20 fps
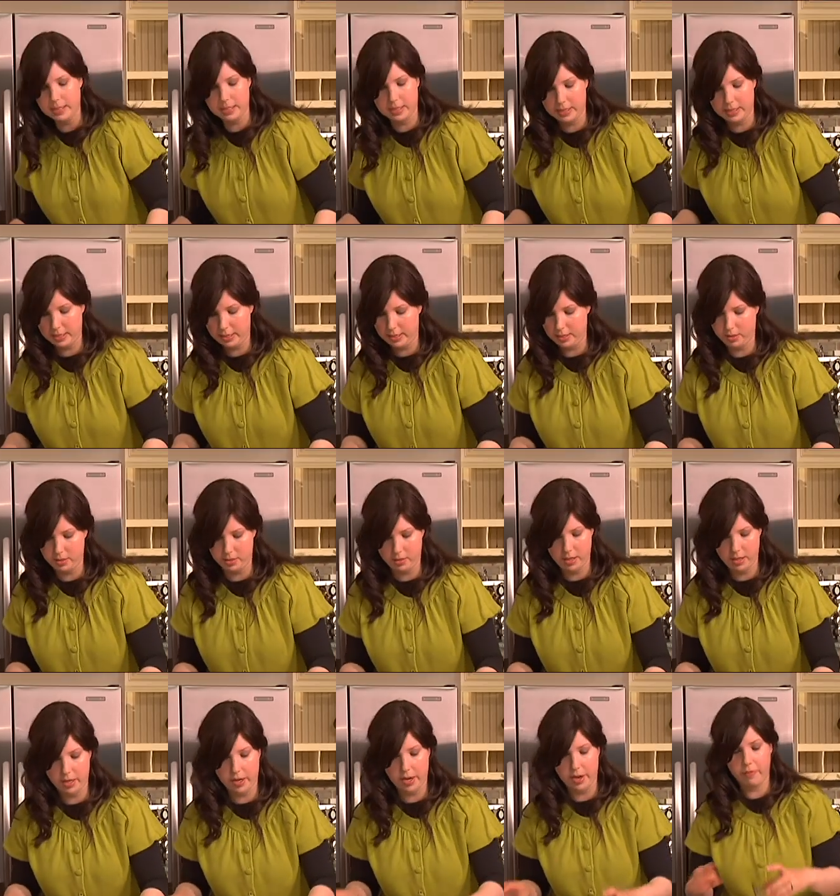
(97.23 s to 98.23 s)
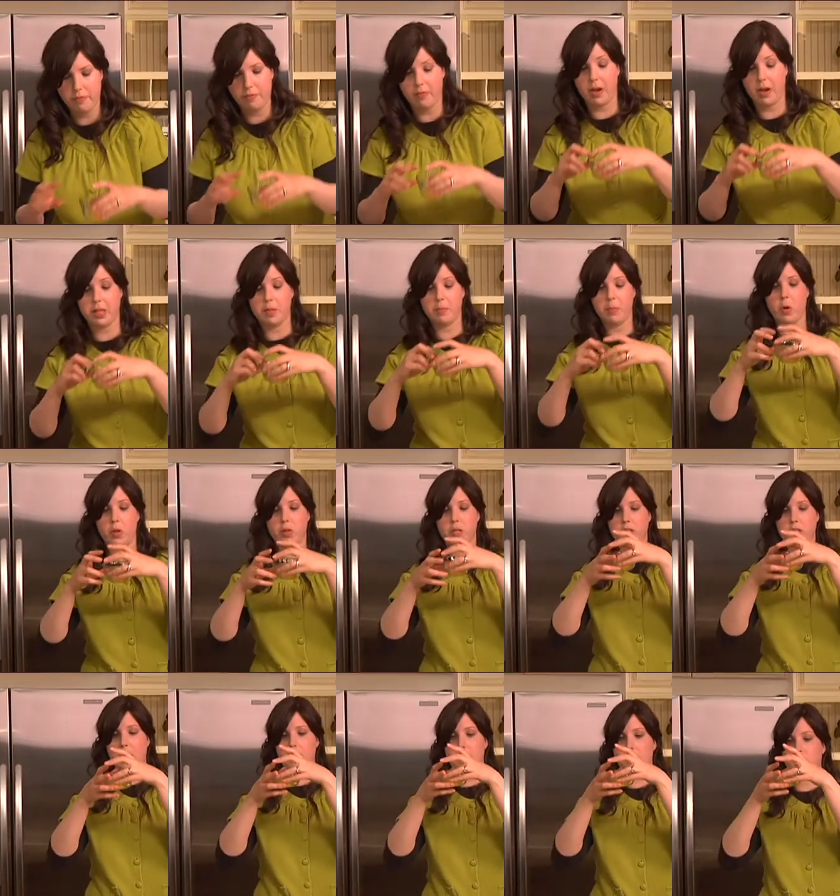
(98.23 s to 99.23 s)
clean. And yeah, I find them all the
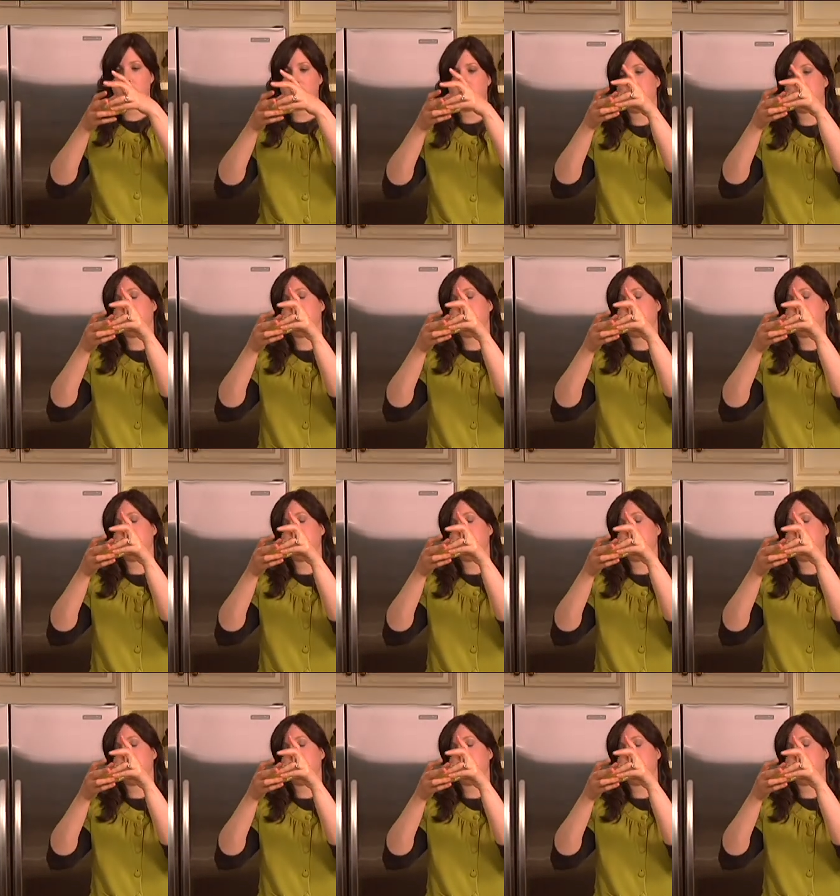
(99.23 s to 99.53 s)
time, so it's just